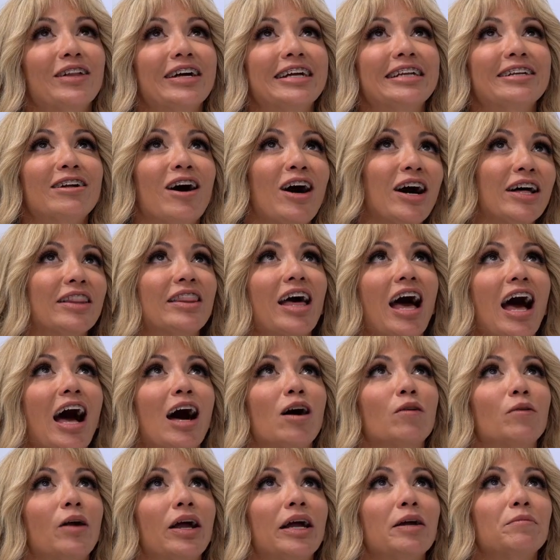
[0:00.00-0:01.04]
like not
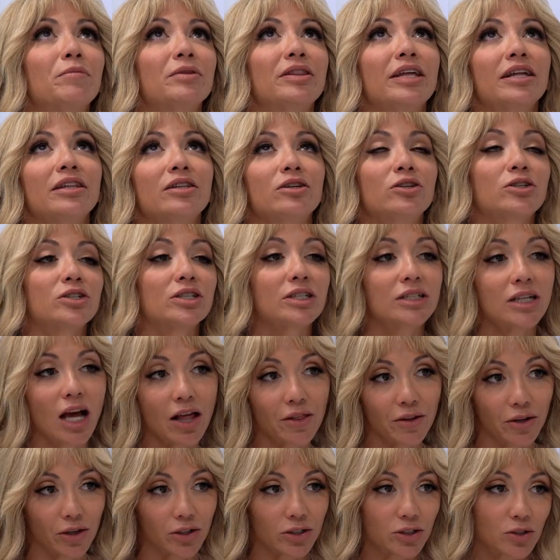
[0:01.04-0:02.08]
that, right? But then there's
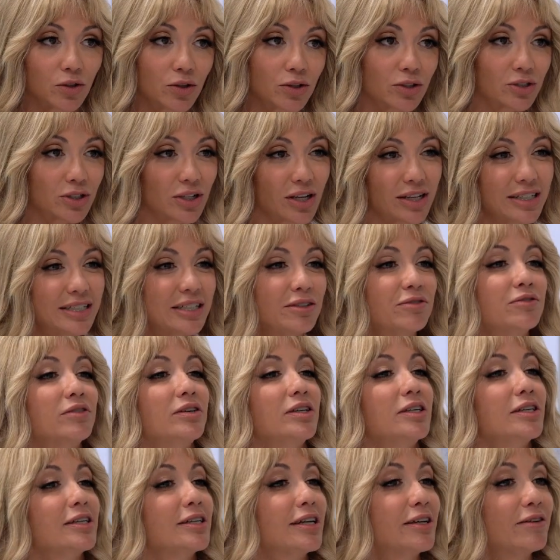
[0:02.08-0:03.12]
another. So there's
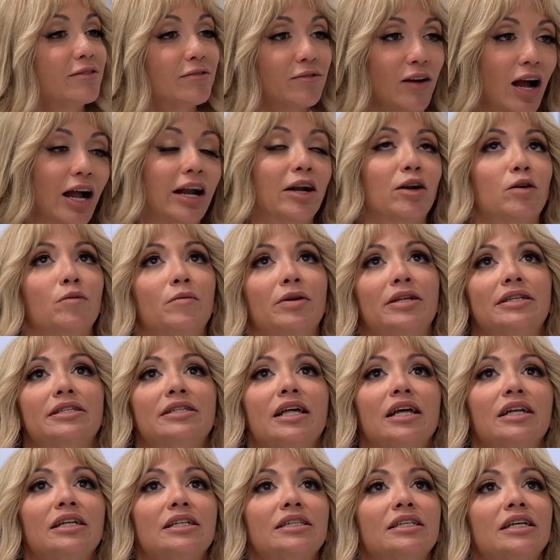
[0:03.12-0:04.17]
different environments.
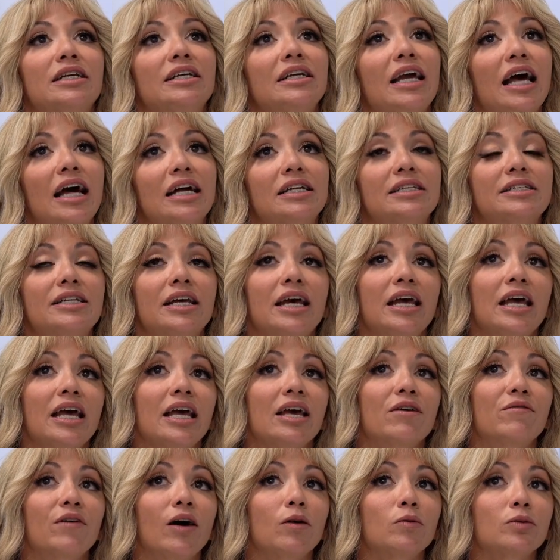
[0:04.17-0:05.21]
And it's like, yes,
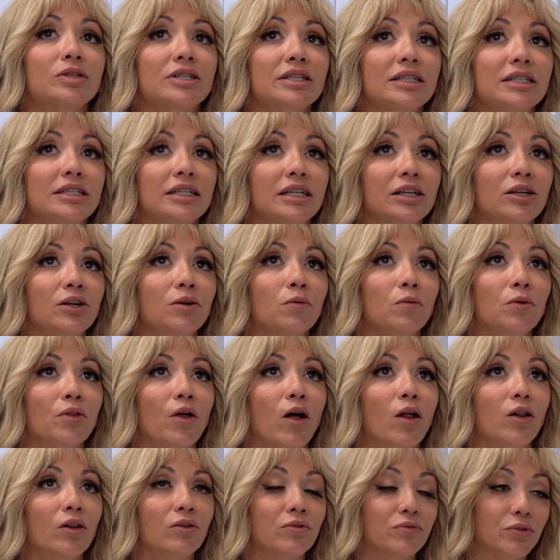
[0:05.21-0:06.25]
if I was at dinner with
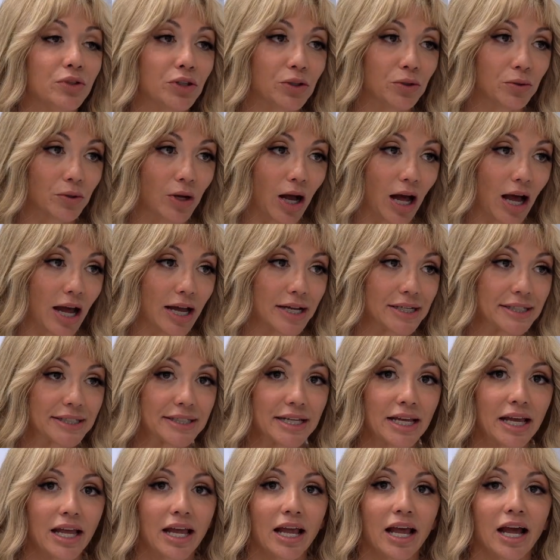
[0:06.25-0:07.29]
all of you guys
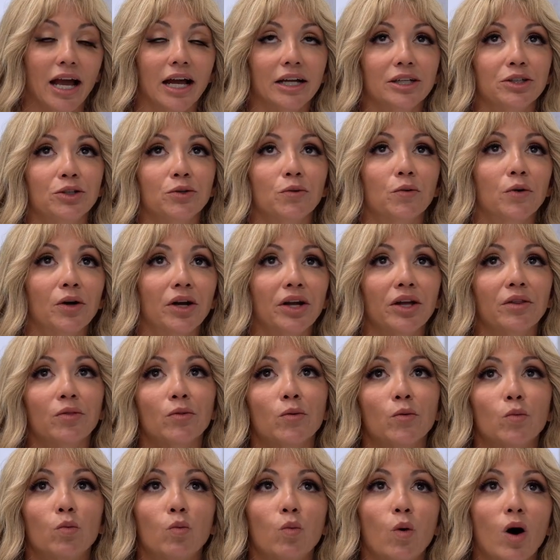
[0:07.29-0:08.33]
and you were in
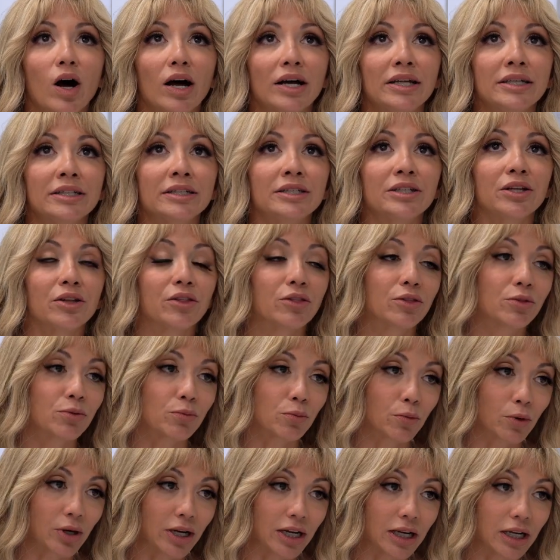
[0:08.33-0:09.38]
the 1 to
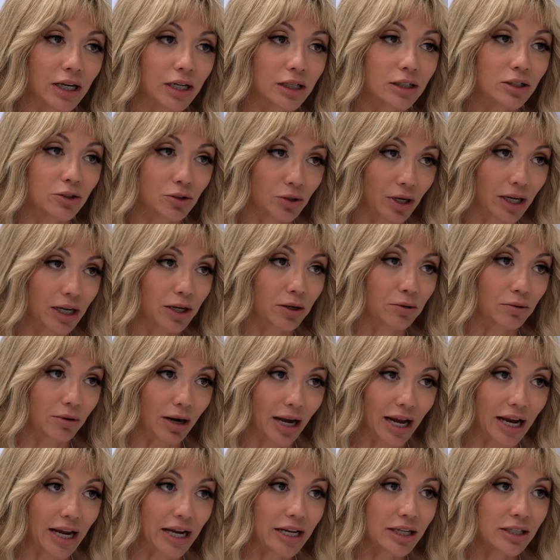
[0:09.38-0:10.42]
3 drink
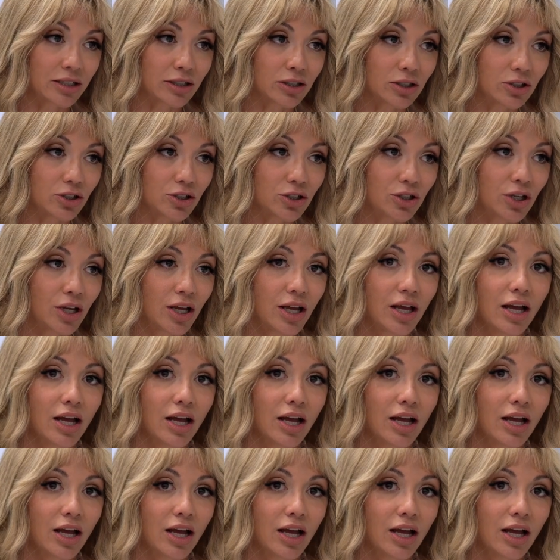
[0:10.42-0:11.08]
range,